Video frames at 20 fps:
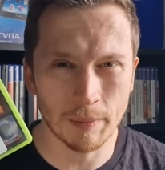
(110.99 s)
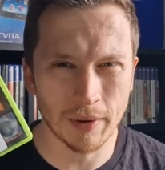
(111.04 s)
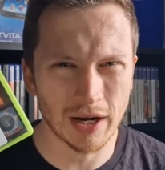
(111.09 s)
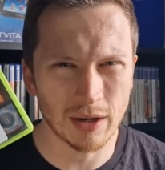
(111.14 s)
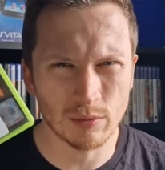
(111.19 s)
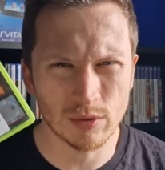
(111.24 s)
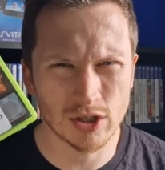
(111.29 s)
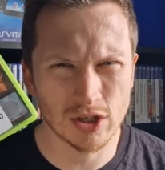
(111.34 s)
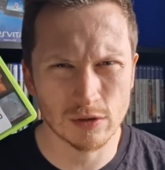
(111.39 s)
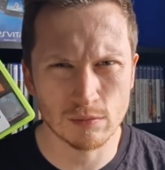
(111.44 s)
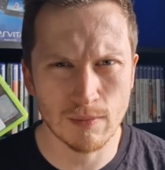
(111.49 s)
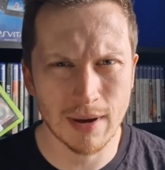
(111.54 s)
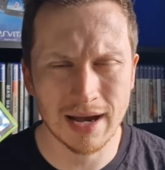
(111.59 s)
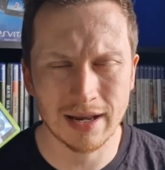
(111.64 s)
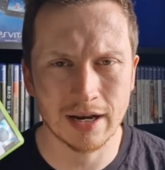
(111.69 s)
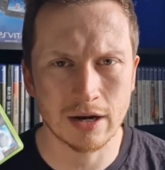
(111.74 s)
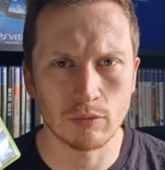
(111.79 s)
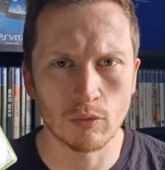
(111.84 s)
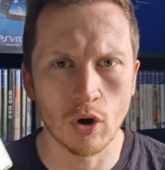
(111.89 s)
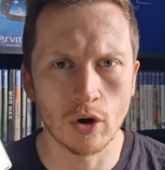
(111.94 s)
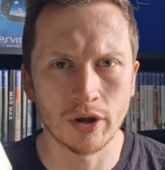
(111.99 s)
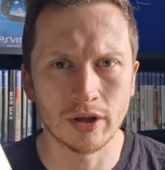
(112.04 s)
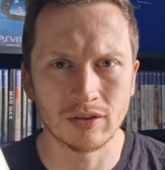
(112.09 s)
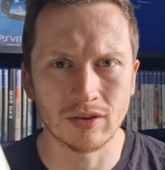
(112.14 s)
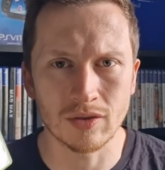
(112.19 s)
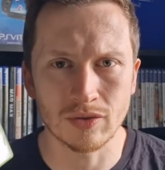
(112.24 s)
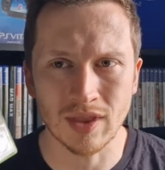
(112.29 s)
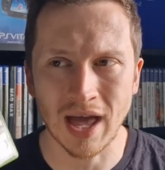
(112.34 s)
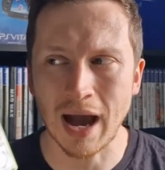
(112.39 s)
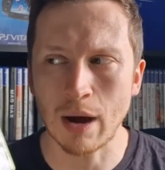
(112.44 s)
And it was just mad ironic
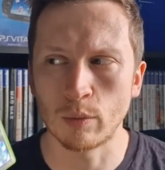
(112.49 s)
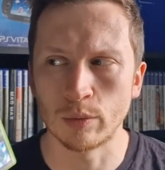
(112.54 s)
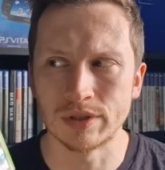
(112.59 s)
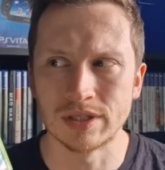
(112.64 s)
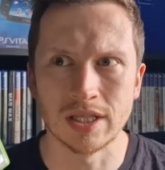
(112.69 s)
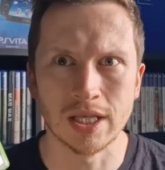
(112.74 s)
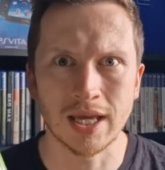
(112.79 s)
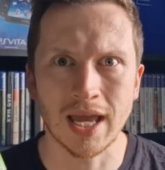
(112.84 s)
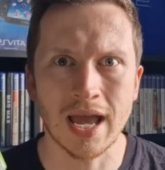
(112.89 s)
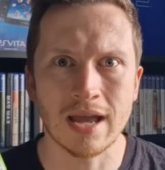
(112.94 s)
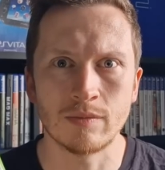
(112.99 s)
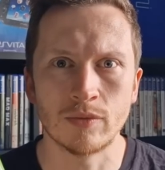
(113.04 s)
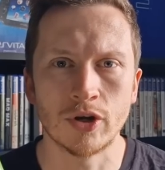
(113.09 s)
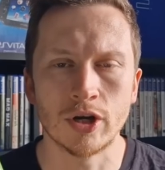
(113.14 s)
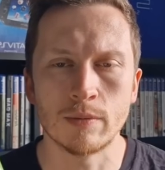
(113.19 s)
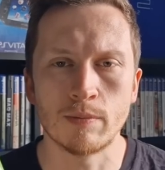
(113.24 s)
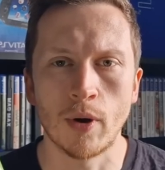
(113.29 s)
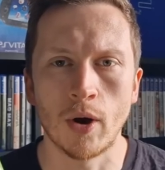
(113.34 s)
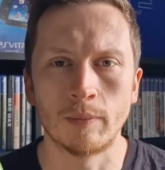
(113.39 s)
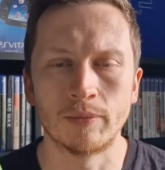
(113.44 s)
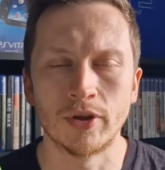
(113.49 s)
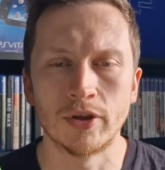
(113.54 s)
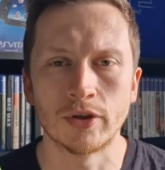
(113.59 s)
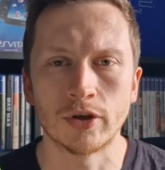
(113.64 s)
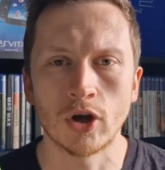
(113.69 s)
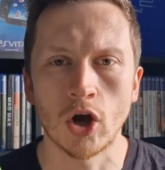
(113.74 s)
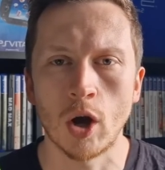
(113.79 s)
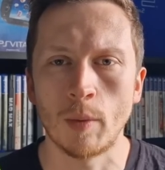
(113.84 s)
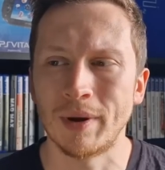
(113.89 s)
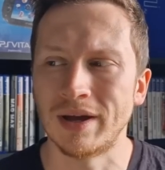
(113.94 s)
that that was the game that he popped in the
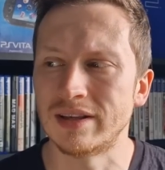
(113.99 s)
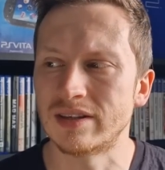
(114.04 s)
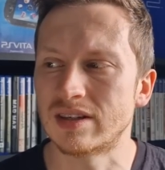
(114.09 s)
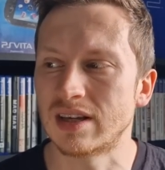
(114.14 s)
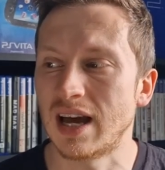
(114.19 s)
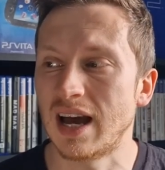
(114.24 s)
comments,